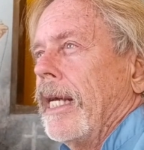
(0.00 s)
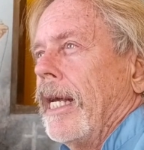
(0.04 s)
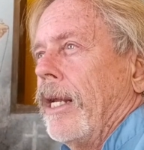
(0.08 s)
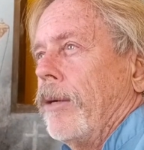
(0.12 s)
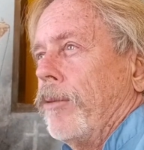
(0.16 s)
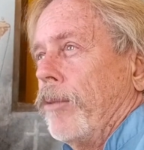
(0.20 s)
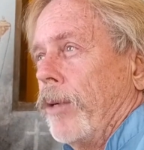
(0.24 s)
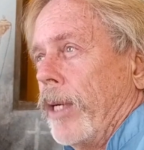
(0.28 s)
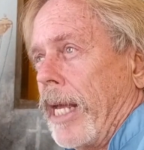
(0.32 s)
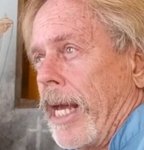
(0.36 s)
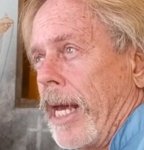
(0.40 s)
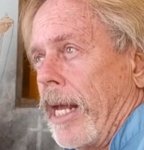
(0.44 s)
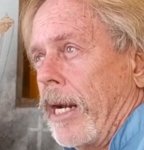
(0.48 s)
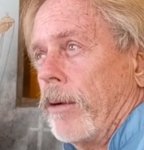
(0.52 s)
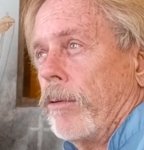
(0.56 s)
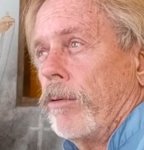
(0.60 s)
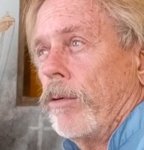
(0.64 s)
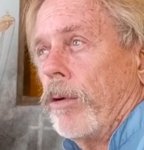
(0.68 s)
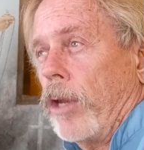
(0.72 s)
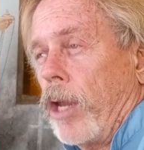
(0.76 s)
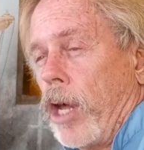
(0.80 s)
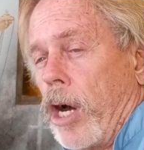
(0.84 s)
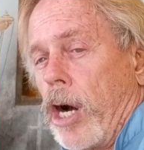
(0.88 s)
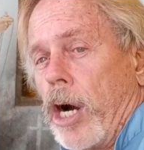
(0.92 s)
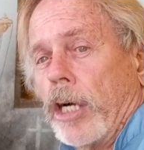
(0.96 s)
And we had
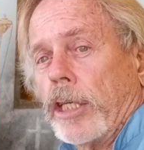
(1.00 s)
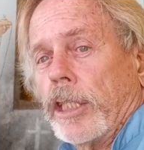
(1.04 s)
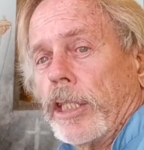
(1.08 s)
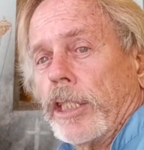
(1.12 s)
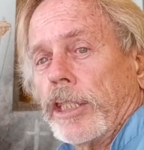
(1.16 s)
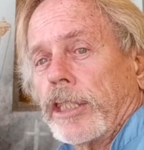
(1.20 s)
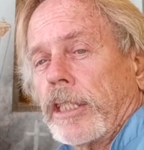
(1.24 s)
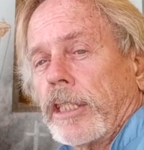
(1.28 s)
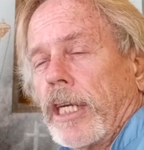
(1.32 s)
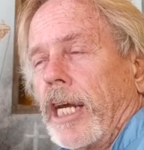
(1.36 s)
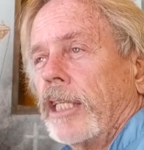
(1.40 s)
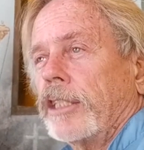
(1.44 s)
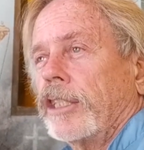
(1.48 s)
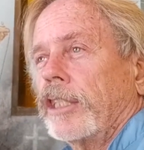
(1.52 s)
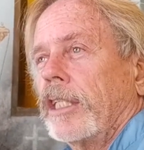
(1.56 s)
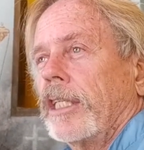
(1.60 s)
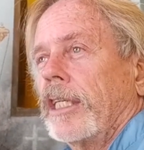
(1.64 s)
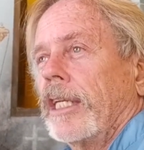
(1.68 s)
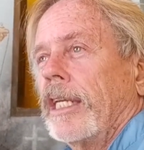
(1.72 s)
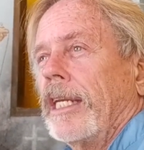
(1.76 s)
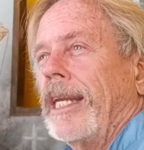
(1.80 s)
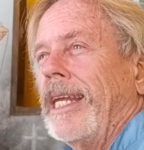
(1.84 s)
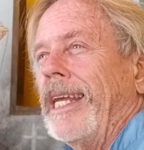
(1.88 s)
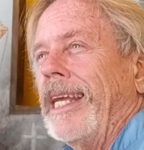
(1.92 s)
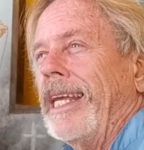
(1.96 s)
a long
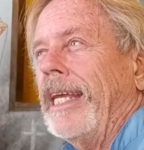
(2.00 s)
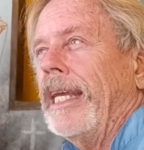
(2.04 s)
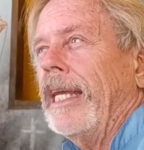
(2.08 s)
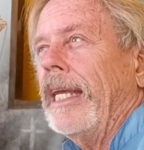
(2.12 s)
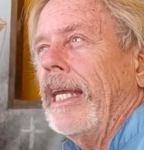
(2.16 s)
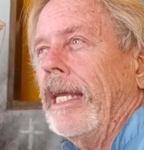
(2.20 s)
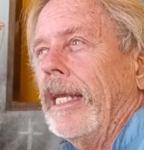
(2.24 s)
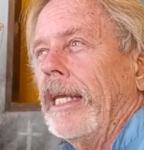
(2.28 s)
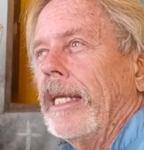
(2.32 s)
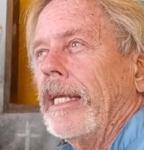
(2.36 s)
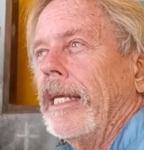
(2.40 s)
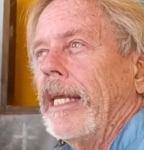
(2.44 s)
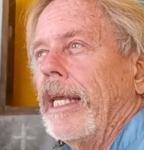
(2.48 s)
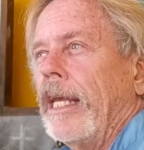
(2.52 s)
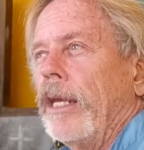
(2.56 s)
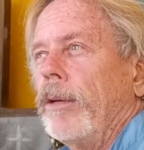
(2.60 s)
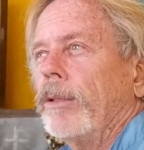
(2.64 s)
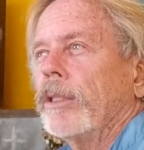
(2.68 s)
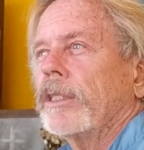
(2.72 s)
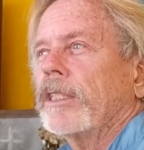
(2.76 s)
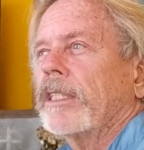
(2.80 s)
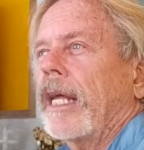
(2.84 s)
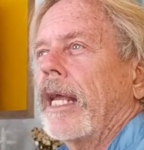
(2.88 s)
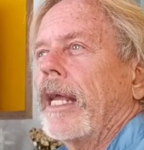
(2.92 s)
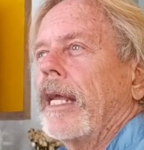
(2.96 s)
discussion. He
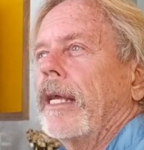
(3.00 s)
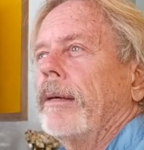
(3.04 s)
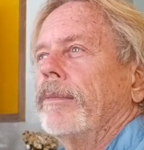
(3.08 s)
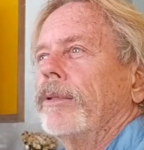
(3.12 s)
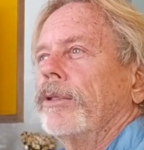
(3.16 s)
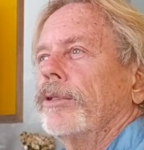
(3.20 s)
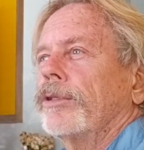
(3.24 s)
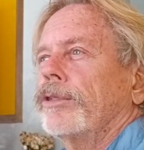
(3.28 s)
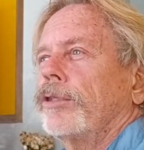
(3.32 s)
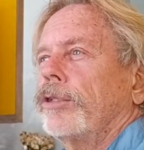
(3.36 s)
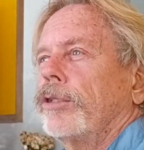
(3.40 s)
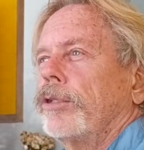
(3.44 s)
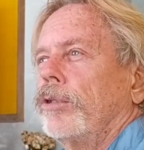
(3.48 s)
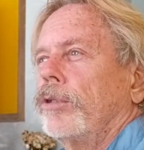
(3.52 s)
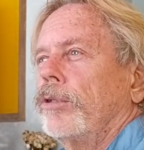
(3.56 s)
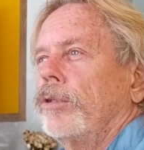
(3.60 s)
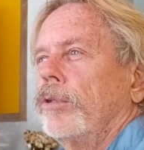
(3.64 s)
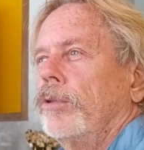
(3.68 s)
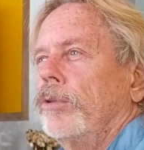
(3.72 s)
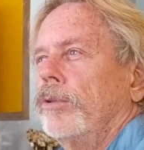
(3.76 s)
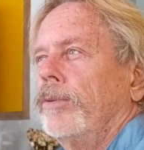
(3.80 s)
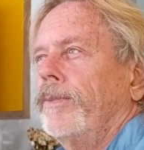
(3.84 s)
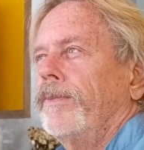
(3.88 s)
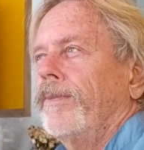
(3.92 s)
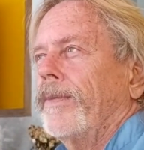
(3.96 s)
was able
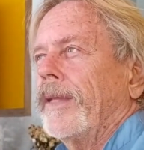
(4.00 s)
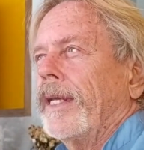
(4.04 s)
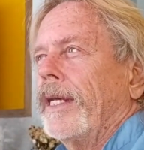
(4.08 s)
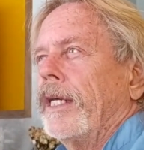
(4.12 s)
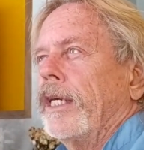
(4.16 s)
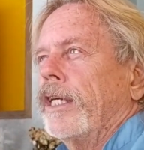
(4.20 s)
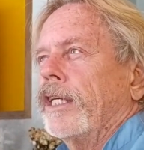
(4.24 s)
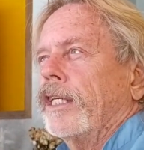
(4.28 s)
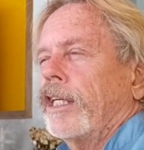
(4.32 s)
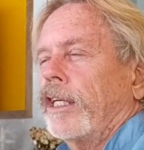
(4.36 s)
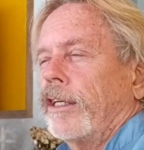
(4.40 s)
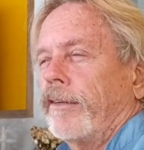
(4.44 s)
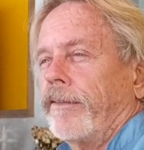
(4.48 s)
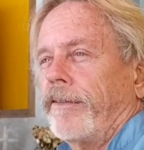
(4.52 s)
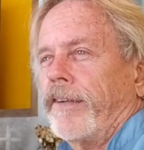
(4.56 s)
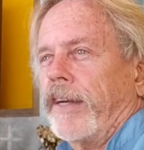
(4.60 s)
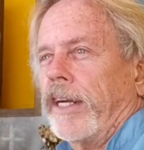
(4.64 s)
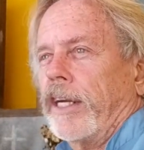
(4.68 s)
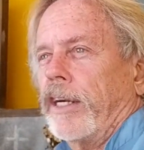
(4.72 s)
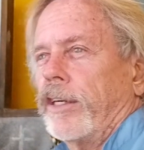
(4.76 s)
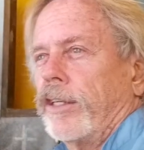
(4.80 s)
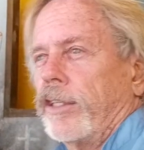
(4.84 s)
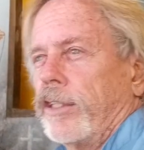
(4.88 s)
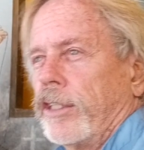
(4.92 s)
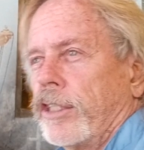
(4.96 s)
to
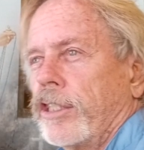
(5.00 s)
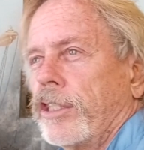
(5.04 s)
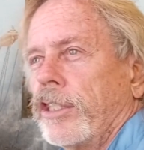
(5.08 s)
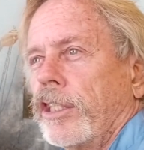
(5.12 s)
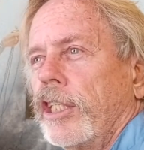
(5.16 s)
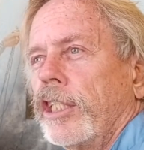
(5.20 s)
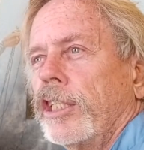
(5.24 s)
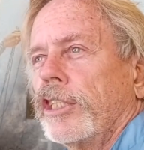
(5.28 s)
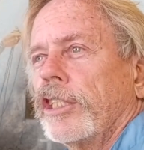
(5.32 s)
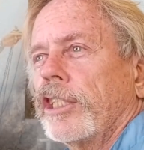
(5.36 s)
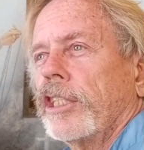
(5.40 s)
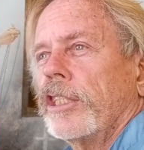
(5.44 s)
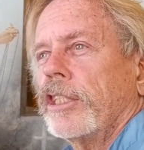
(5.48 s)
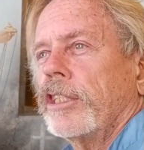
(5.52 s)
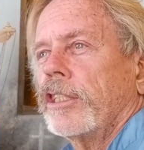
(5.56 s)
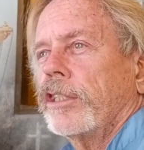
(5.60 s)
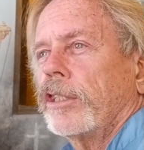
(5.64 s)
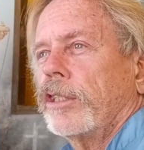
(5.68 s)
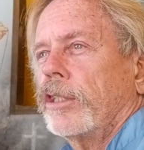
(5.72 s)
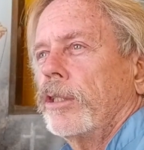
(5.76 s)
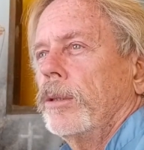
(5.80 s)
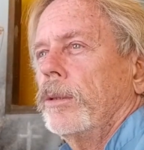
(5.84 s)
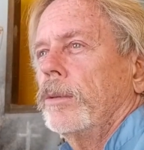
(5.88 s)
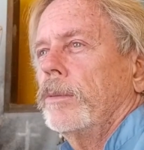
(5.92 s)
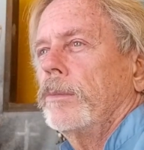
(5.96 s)
configure the searches
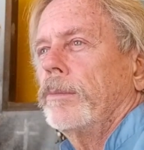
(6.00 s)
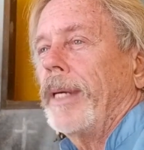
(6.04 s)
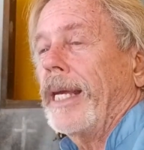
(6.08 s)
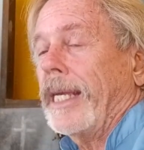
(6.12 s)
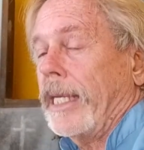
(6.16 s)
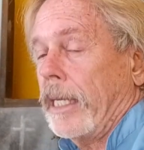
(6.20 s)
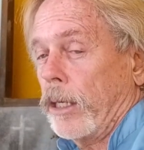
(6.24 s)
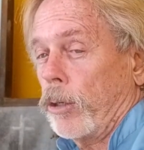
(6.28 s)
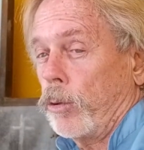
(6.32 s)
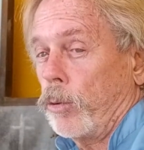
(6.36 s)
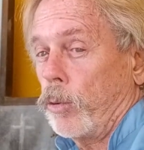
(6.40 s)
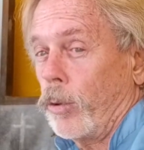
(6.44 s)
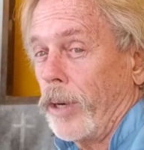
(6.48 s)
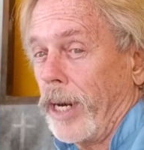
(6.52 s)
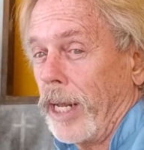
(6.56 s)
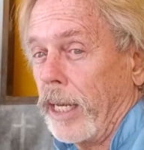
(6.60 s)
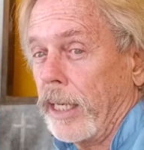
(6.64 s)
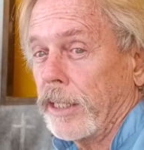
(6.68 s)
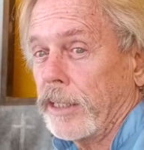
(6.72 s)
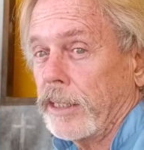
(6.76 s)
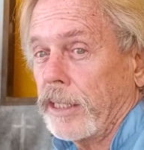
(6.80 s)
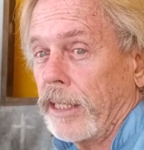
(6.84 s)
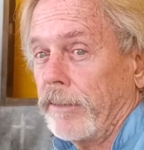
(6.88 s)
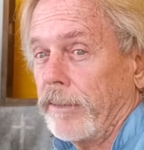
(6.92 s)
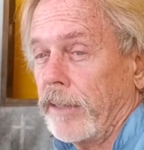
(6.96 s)
to make it
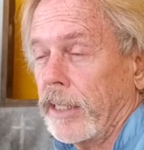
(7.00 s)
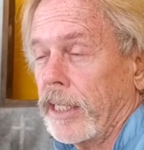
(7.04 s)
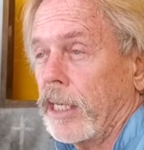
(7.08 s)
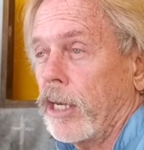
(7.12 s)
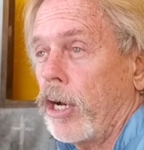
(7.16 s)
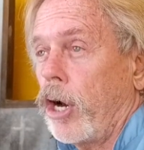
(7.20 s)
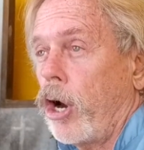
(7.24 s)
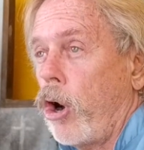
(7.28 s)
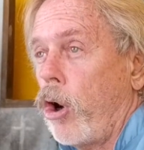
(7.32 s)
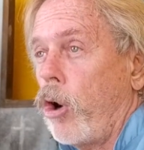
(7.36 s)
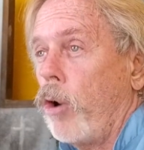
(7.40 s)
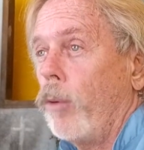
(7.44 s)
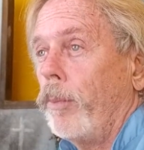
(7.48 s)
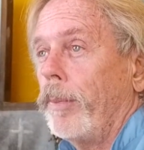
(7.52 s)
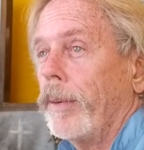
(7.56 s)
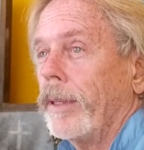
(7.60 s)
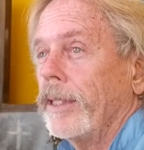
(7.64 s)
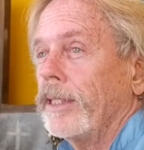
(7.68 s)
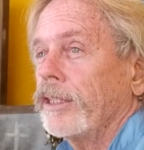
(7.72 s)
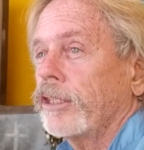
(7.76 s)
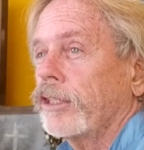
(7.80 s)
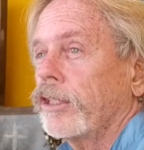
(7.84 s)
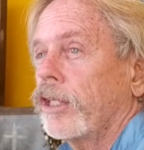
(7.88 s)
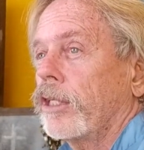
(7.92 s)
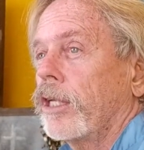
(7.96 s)
relatively
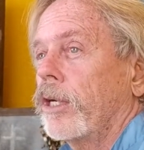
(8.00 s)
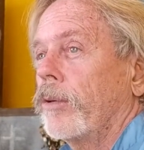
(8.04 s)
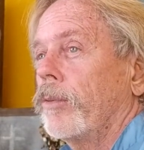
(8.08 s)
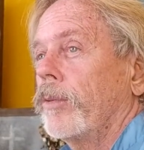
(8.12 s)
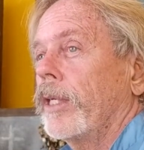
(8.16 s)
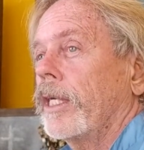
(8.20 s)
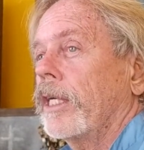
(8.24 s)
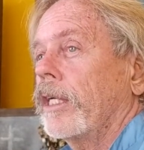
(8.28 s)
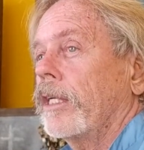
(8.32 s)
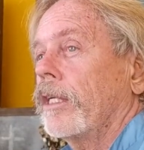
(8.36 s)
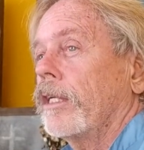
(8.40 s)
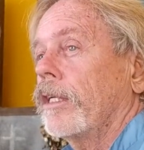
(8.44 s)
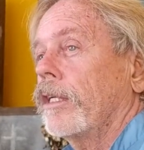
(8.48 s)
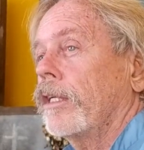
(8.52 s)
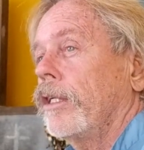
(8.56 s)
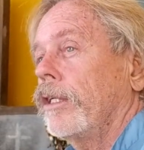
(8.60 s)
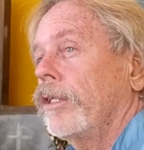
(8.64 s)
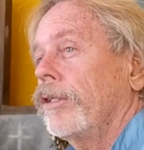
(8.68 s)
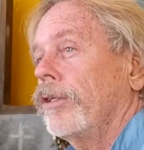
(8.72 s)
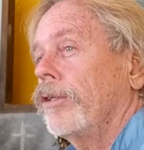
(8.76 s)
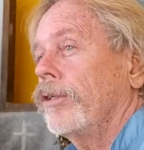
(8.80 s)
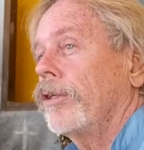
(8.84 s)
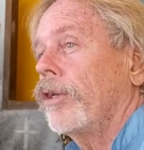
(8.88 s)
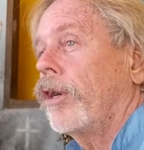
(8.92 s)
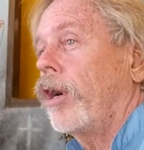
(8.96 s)
open so that we could
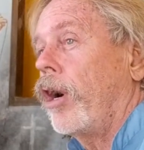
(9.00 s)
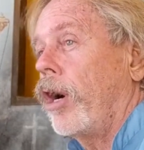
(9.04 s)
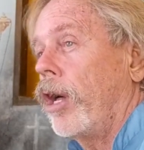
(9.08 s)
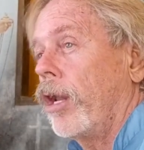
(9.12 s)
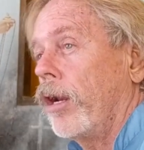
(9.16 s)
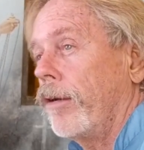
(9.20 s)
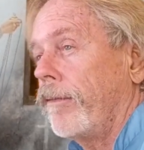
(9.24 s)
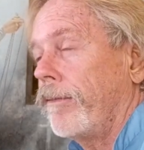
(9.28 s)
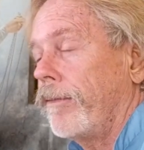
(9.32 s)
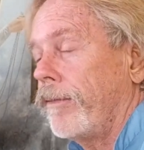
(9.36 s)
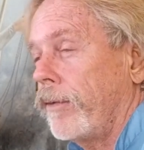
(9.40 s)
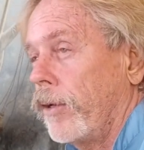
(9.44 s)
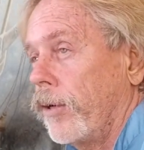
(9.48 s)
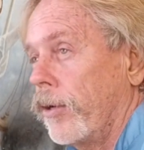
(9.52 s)
include all of